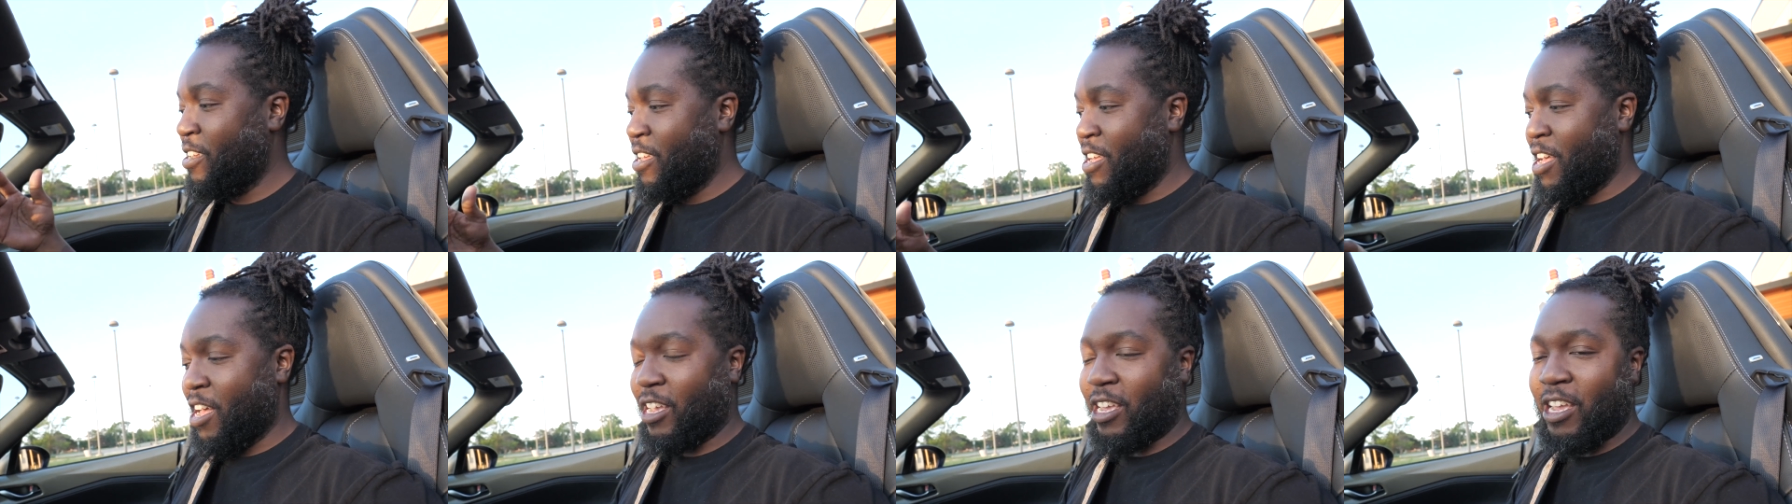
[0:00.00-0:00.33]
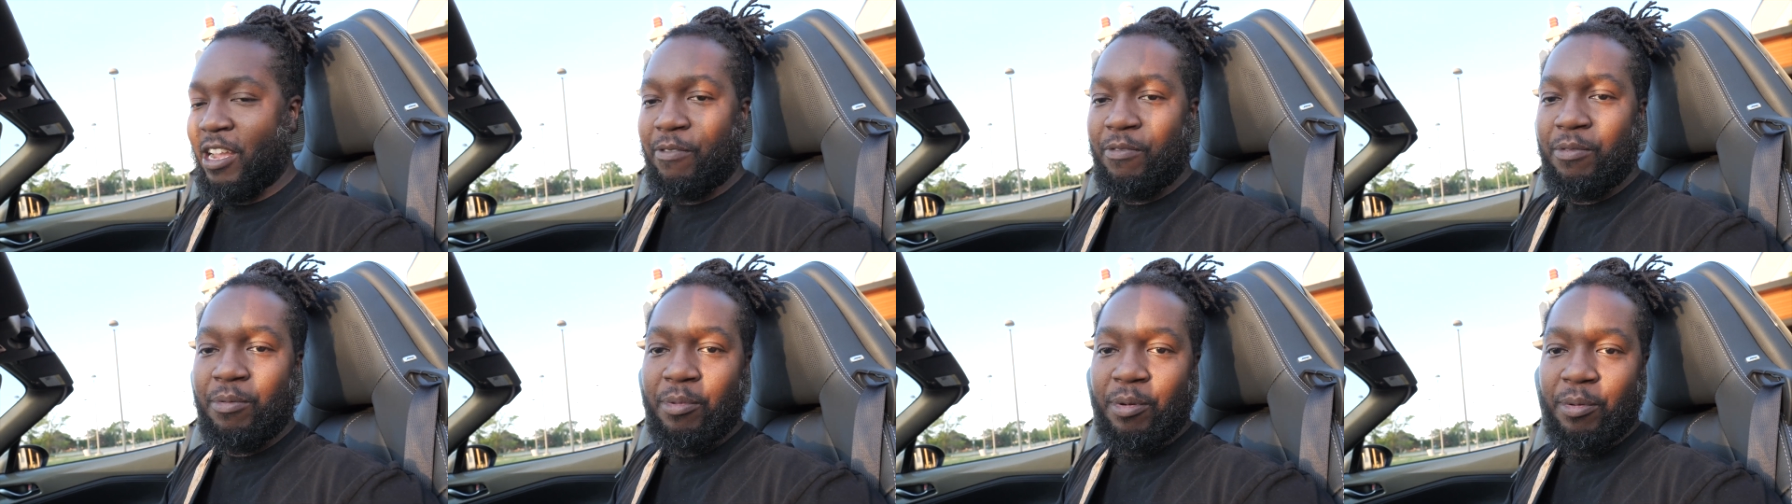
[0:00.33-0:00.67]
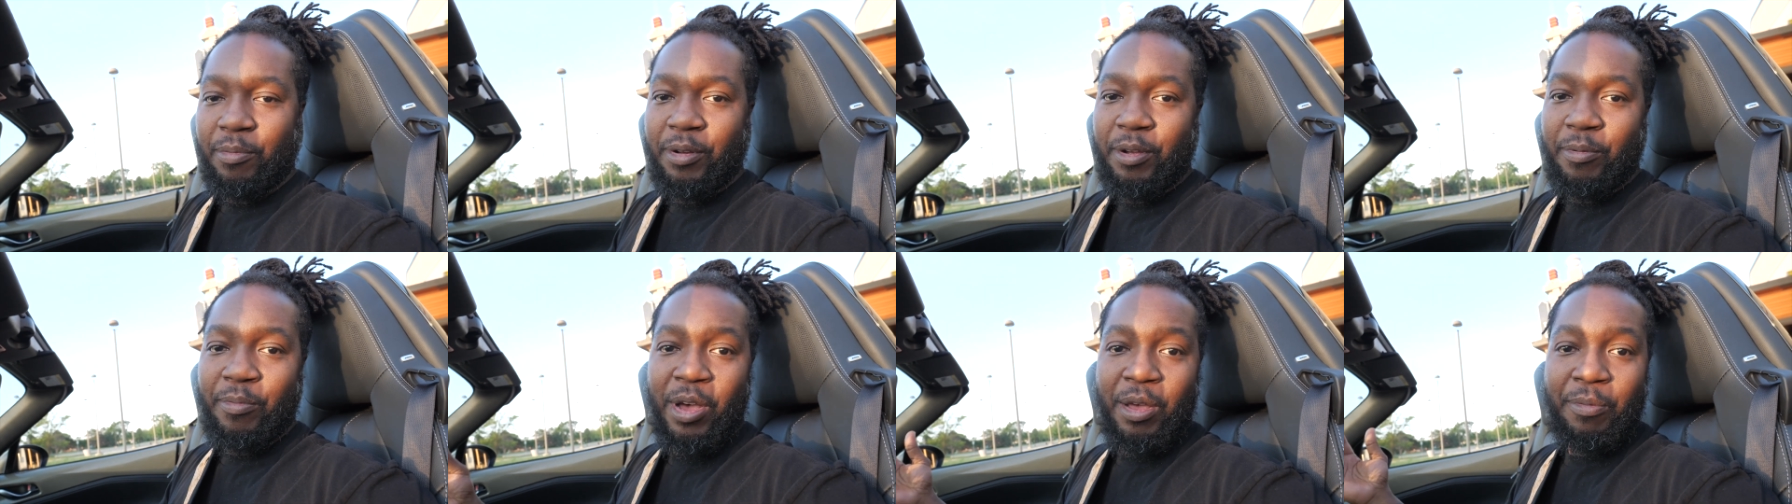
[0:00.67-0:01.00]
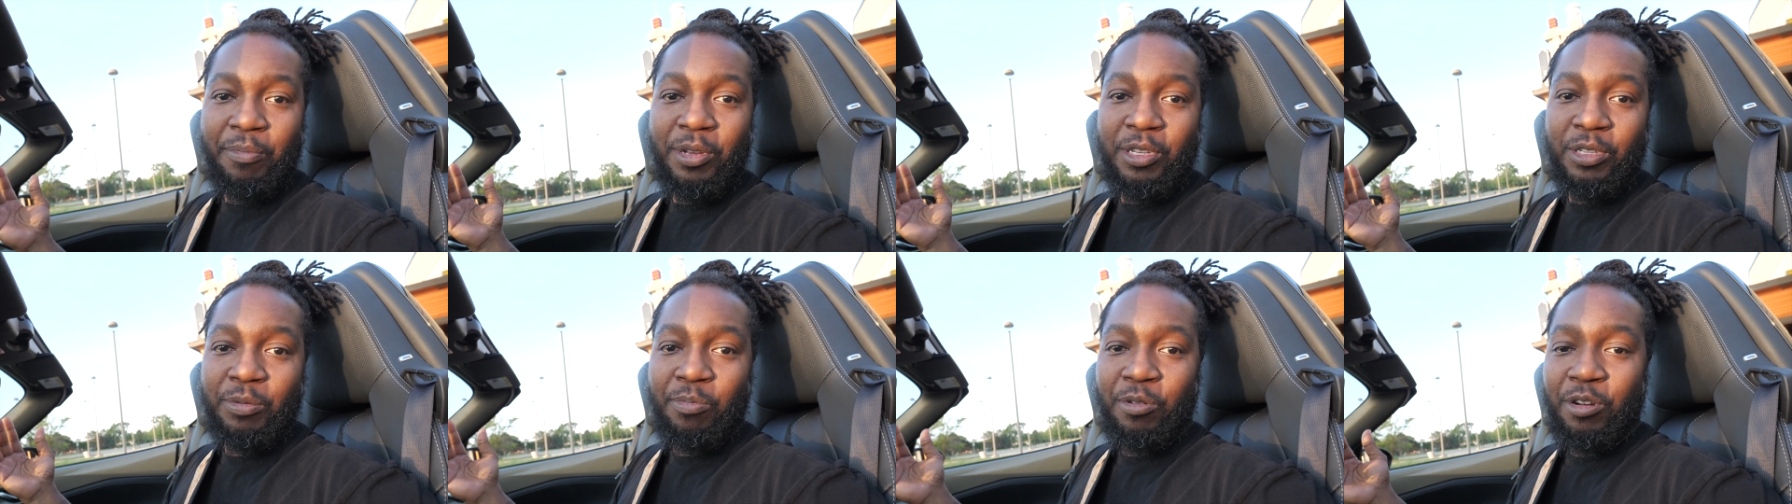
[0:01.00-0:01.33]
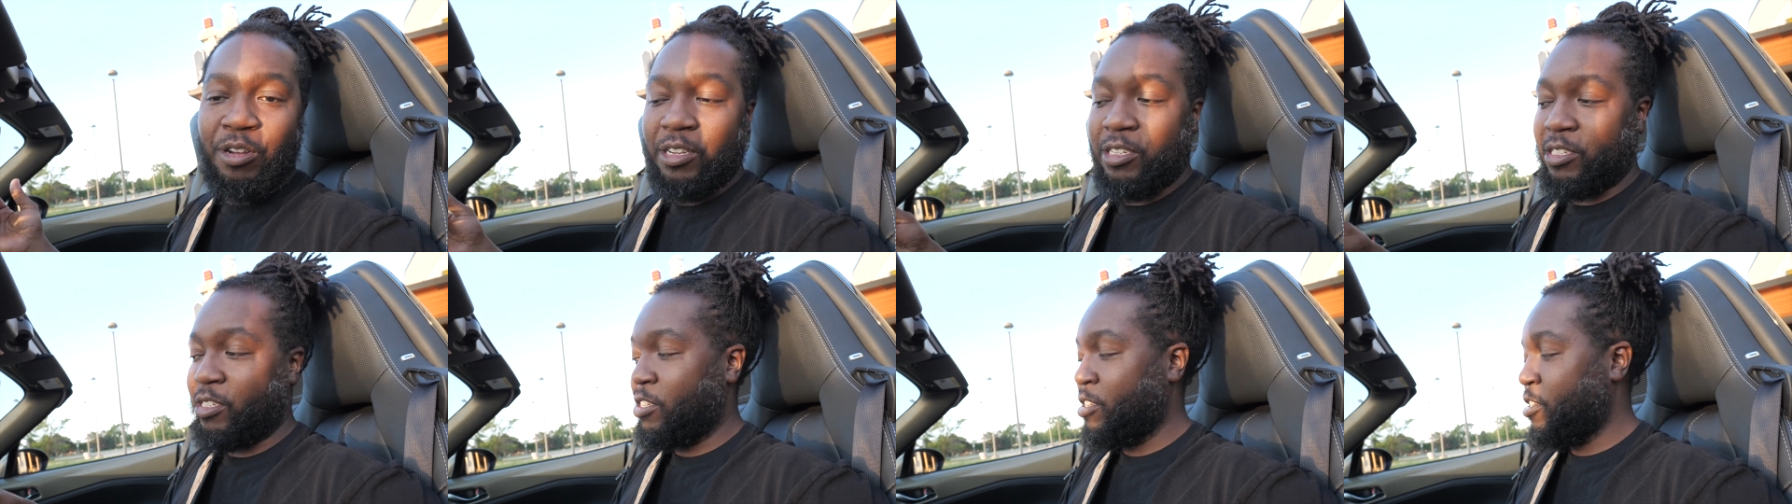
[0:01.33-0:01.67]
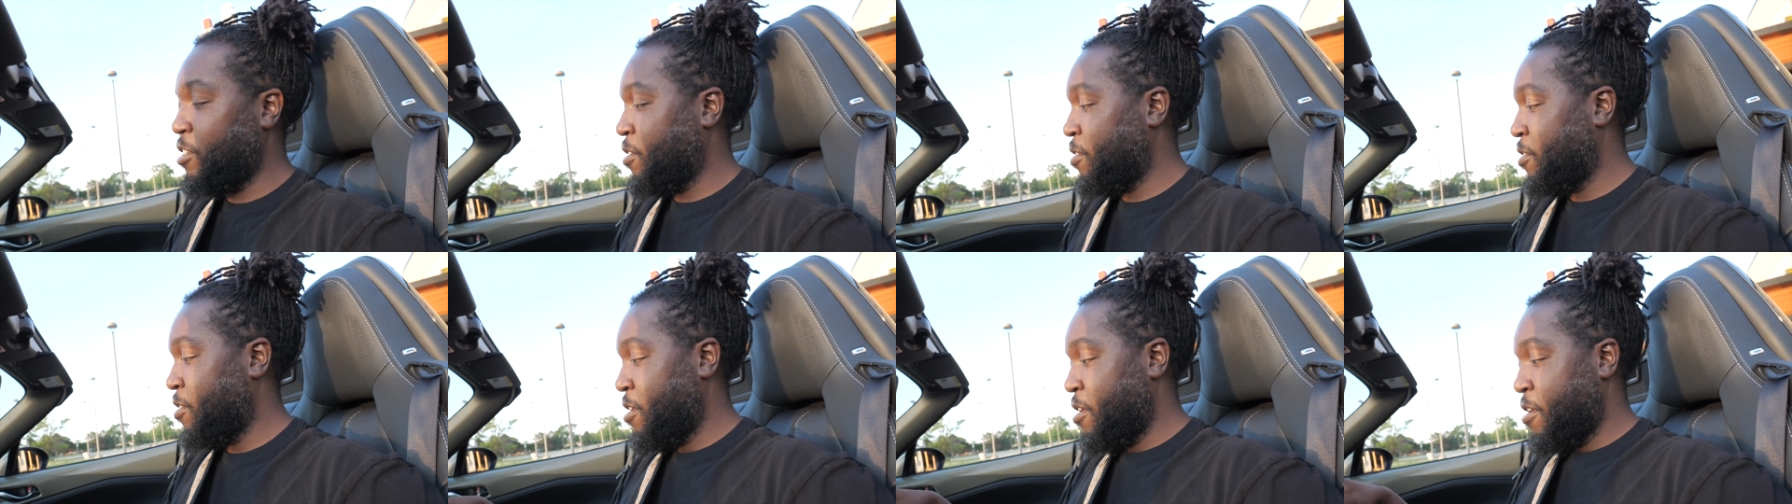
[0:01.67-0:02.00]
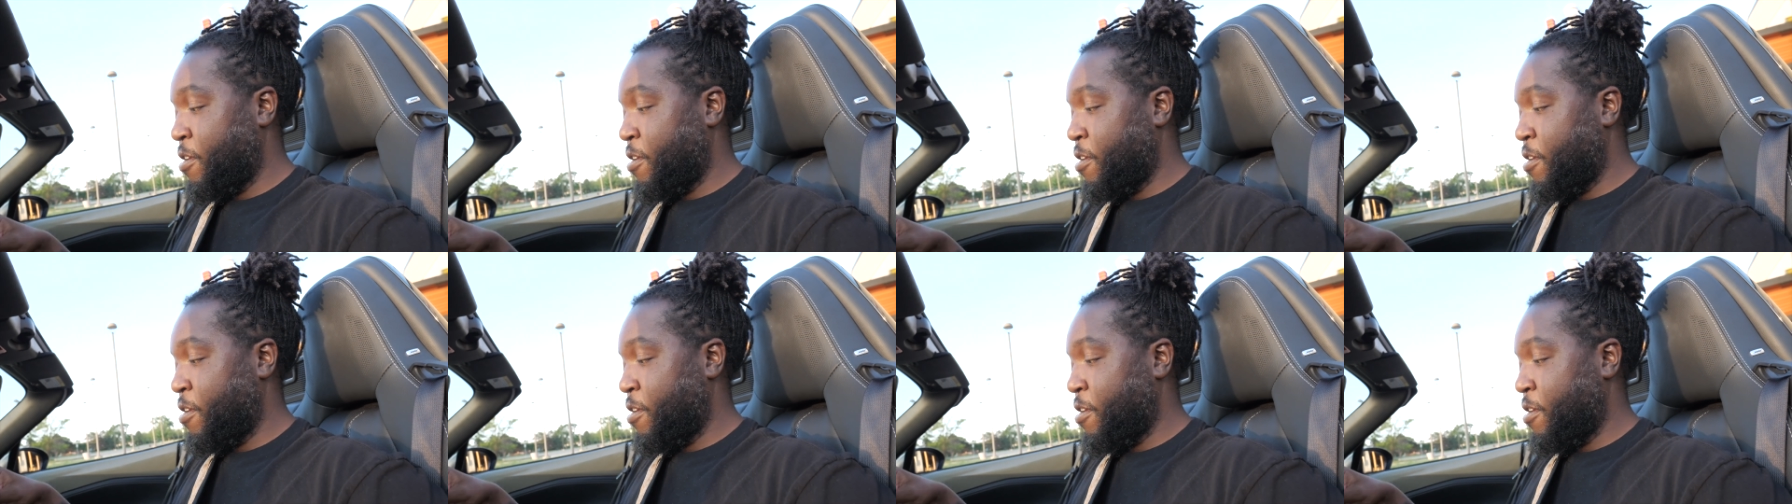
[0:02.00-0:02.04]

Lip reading: can't remember. It might be spring still.